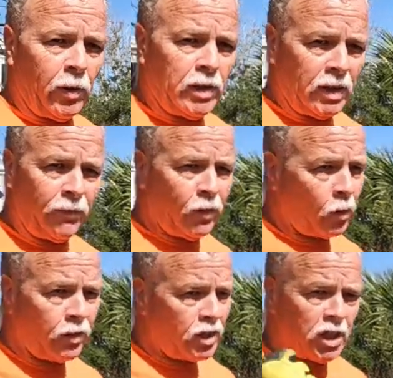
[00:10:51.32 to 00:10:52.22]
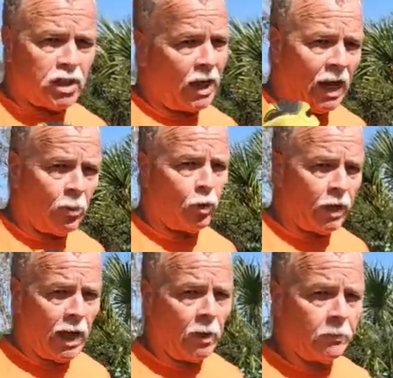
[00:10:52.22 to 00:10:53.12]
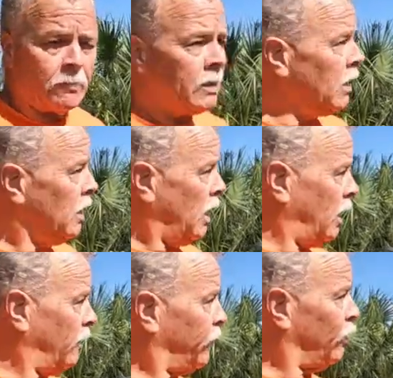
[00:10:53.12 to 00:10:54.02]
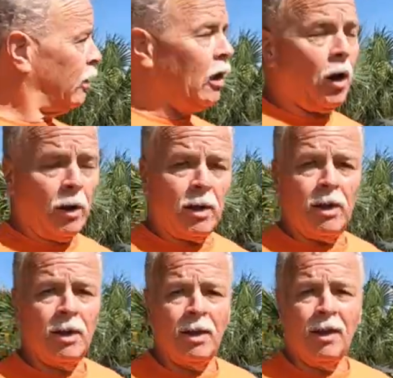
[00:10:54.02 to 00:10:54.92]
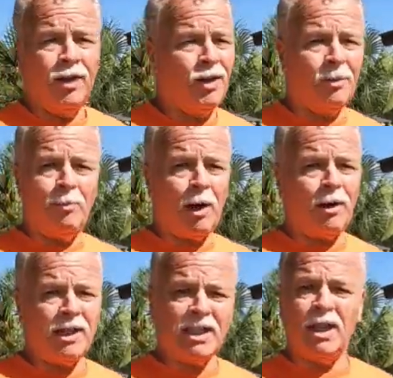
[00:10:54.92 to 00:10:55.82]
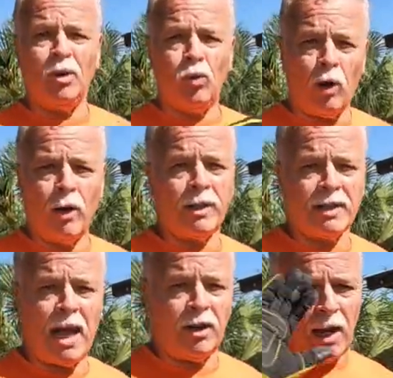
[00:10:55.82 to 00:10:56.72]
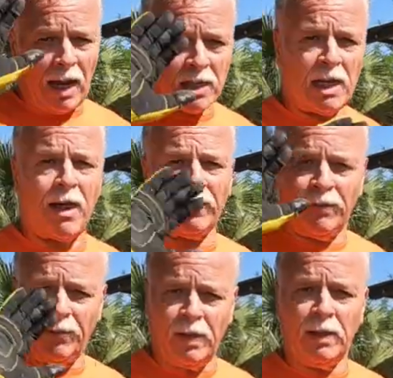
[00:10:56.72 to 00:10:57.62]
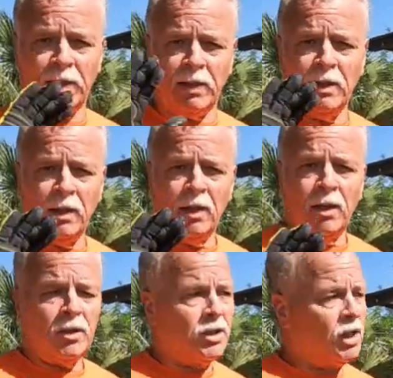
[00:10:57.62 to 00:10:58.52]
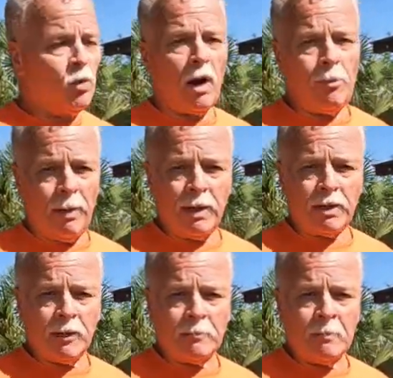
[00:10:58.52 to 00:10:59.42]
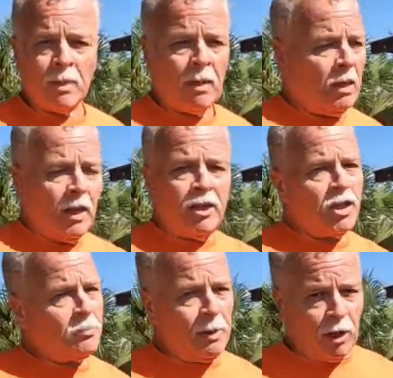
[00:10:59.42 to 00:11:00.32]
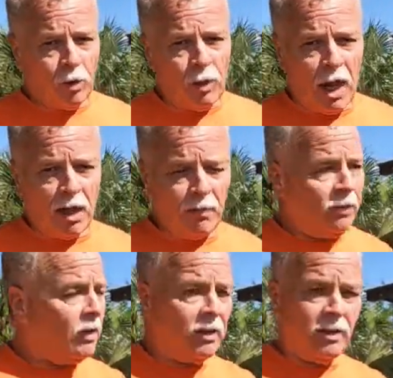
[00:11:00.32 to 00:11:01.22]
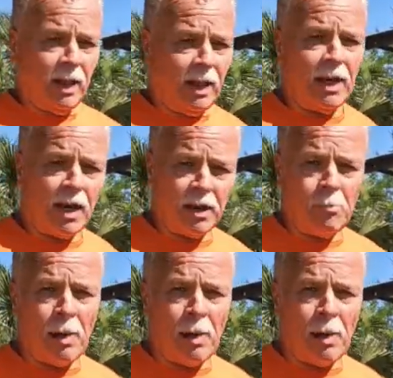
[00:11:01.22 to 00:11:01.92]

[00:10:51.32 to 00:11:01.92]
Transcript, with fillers: very difficult to just to hammer it out. And if you look, you can barely see where it's at. You actually have to feel it to see where I bent it. It's just being creative, thinking out of the